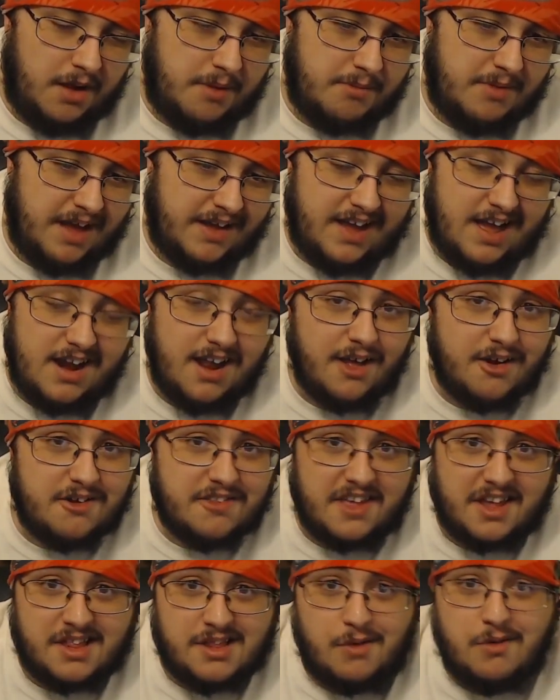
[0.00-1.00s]
I got other
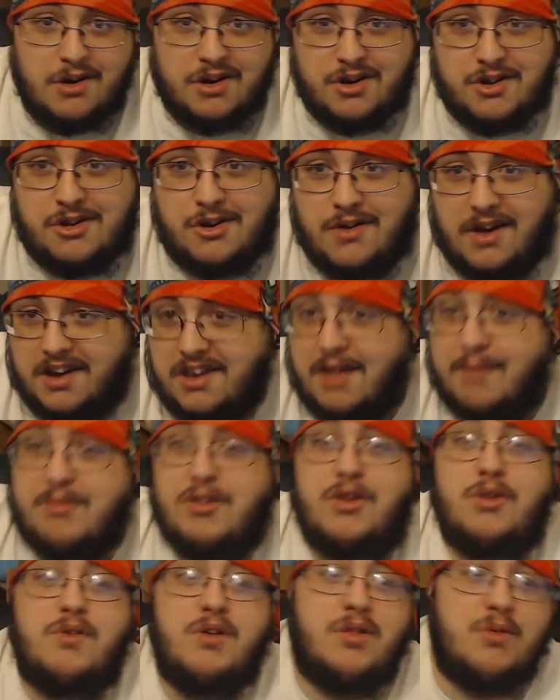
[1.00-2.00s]
things I want to do too. I'd love
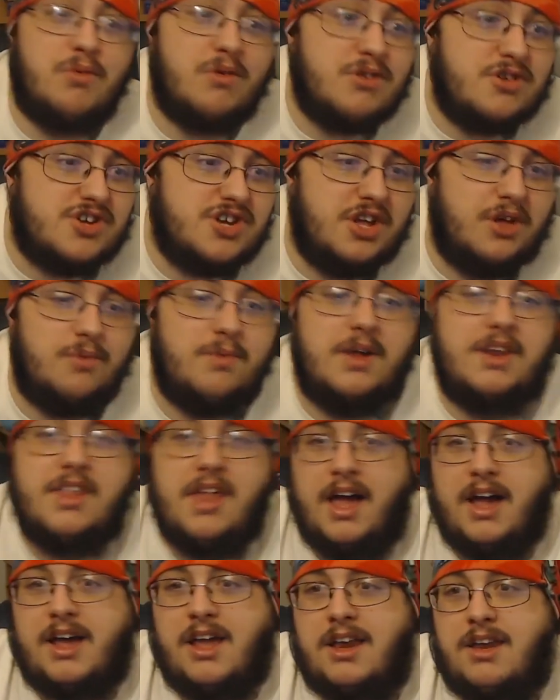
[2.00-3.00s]
to do a Sword and Shield
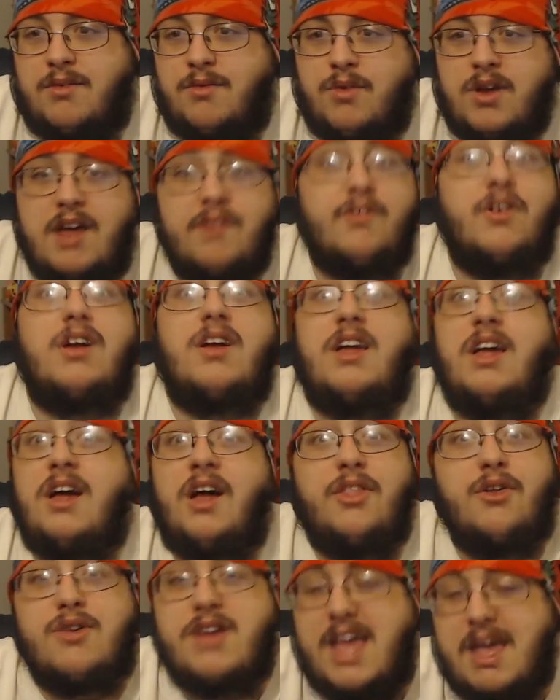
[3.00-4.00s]
Wedlock and whatever
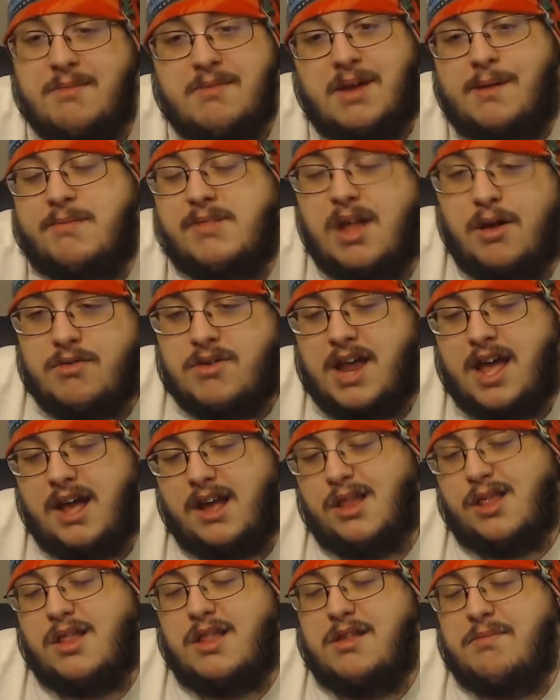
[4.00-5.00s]
other game comes out
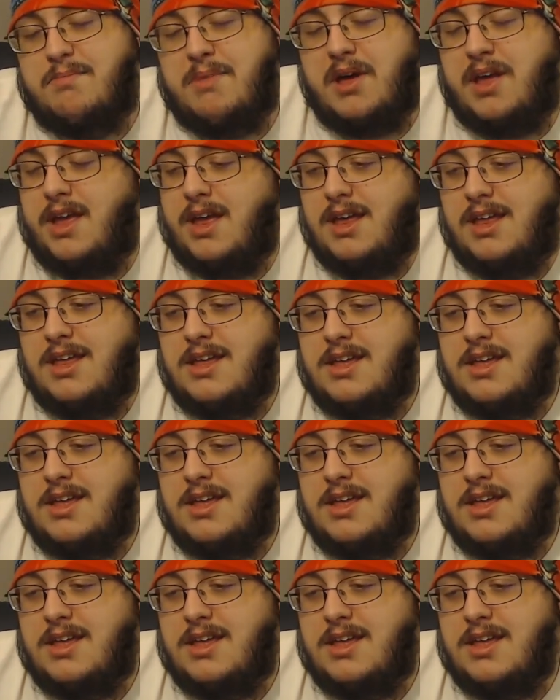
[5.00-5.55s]
next. But